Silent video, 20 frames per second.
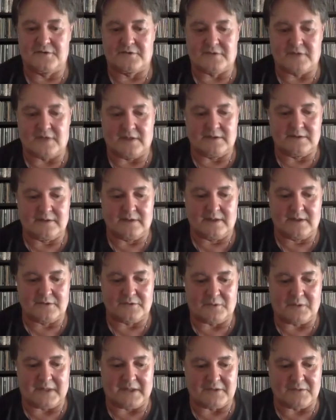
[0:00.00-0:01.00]
As you said,
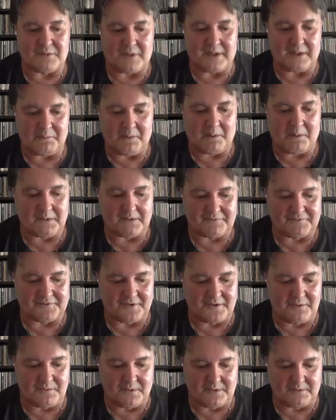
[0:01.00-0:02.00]
2020, we
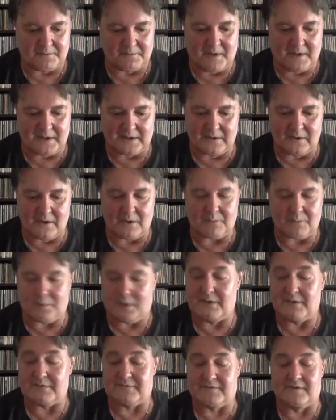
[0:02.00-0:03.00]
would have seen you on the road a
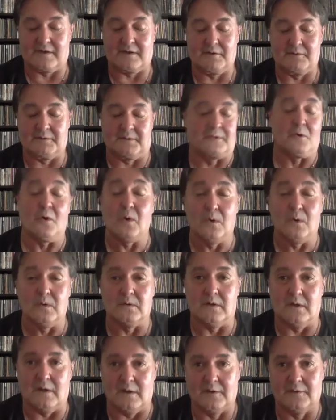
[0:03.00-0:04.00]
lot. We're not seeing you at
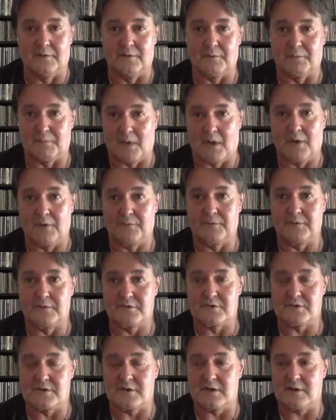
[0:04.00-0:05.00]
all on the
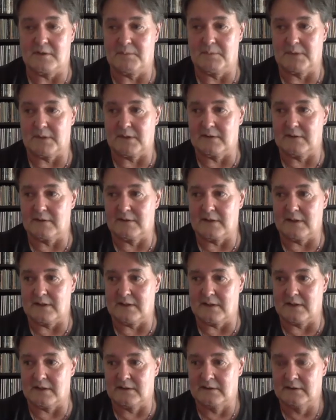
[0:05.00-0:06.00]
road this year, but in
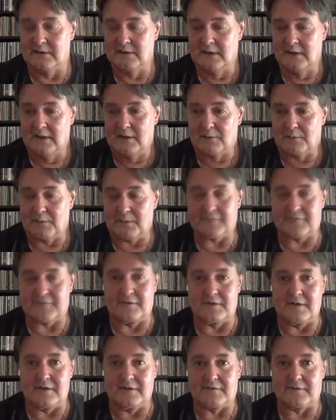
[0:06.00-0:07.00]
the
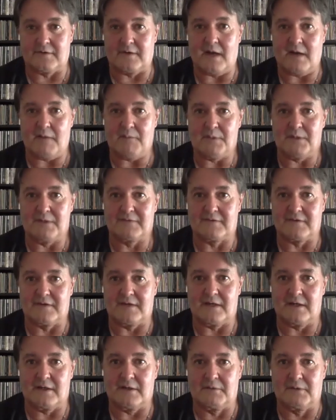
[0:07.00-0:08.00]
recent years that I have
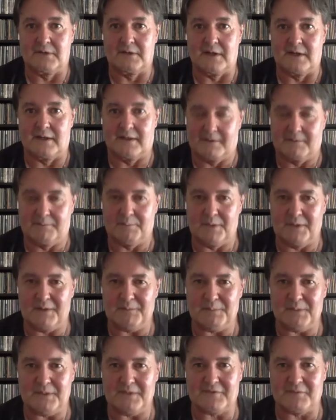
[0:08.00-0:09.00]
been seeing you in there,
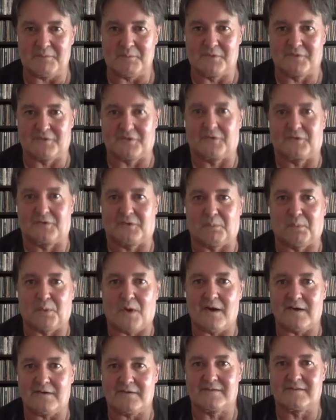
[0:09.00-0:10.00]
there've been some musical
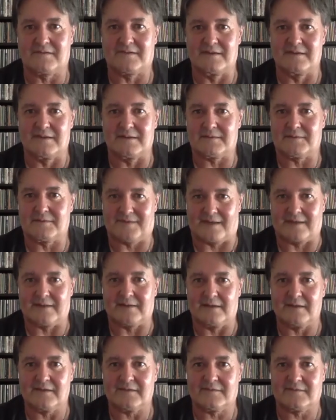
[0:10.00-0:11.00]
surprises in the
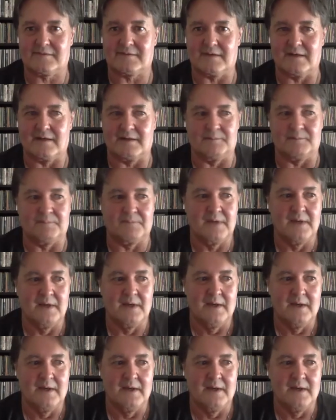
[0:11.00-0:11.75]
set list.